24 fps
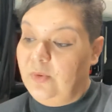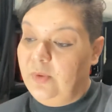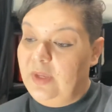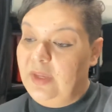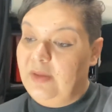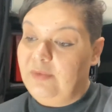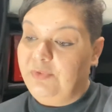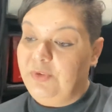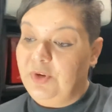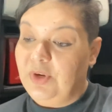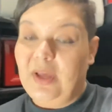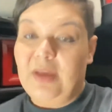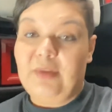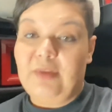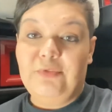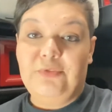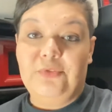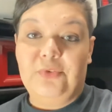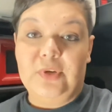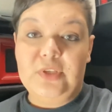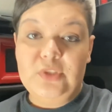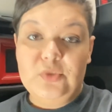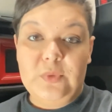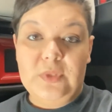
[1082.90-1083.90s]
if you're not
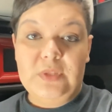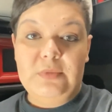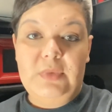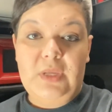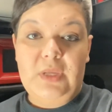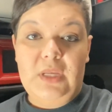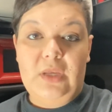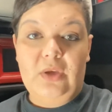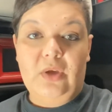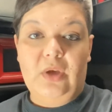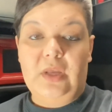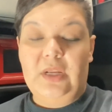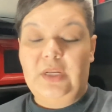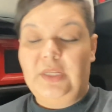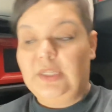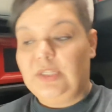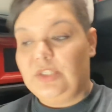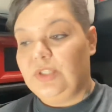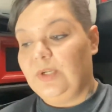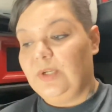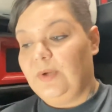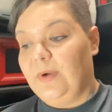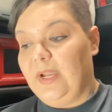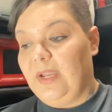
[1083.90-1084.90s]
friends with me on
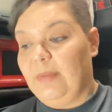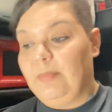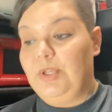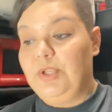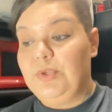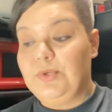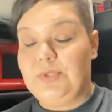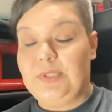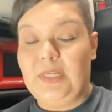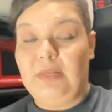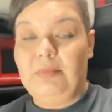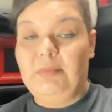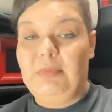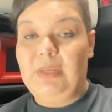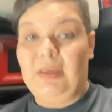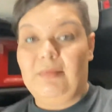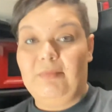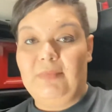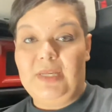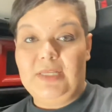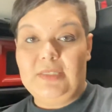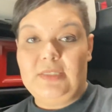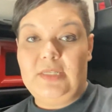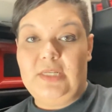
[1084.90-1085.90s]
Instagram and you send me a
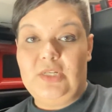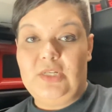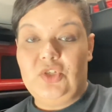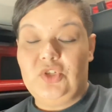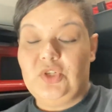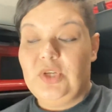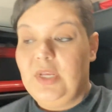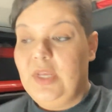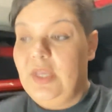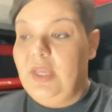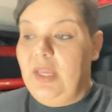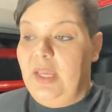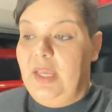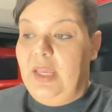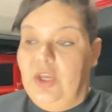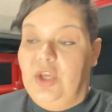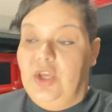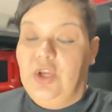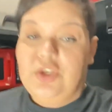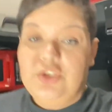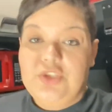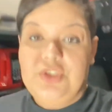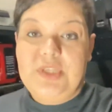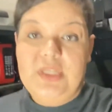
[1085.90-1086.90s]
message, it
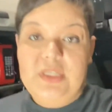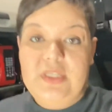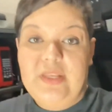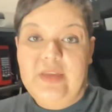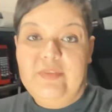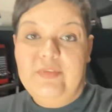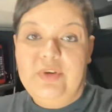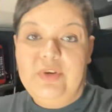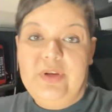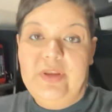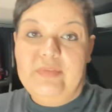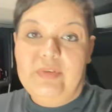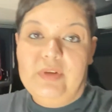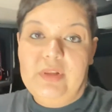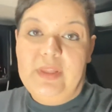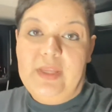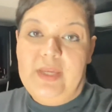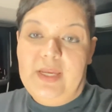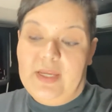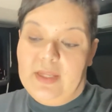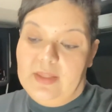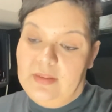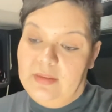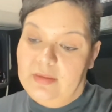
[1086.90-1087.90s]
goes to Never
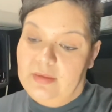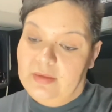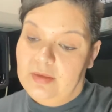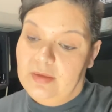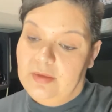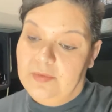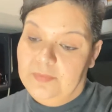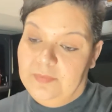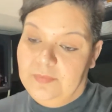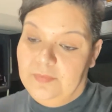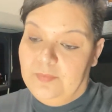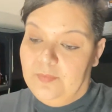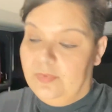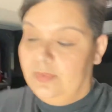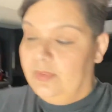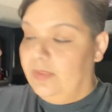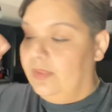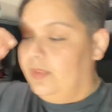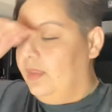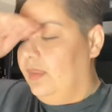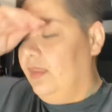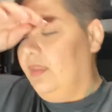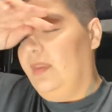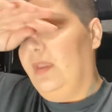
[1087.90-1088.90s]
Neverland.
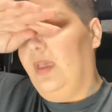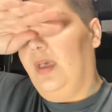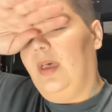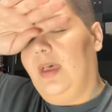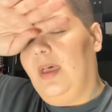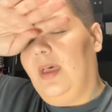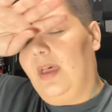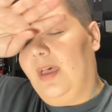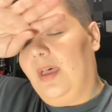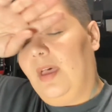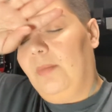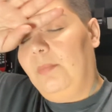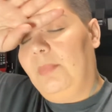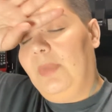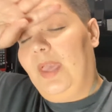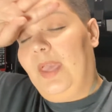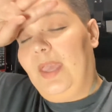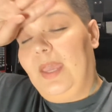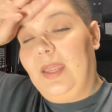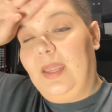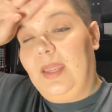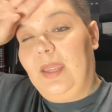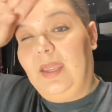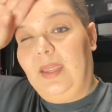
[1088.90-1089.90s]

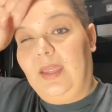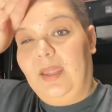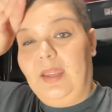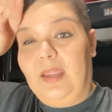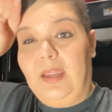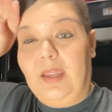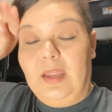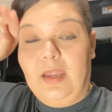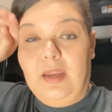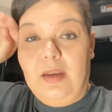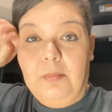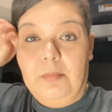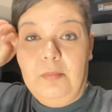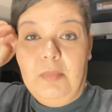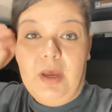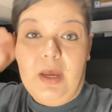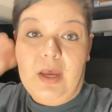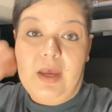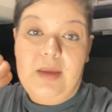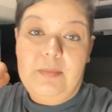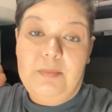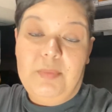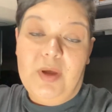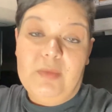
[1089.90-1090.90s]
And
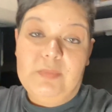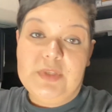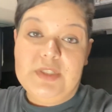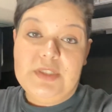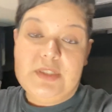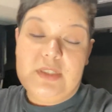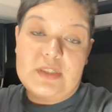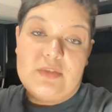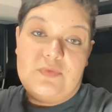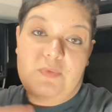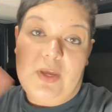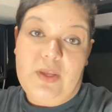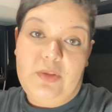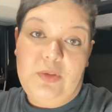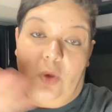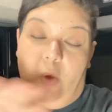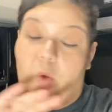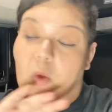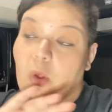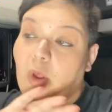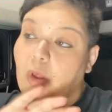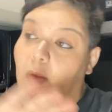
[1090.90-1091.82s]
my publicist found a whole